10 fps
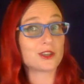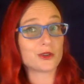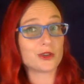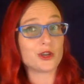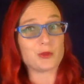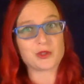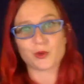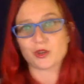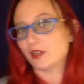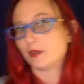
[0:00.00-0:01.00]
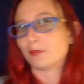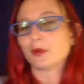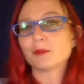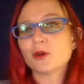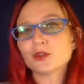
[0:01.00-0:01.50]
groups or to
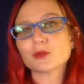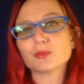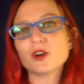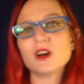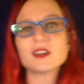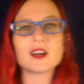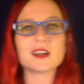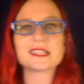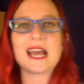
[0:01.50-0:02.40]
promote your product,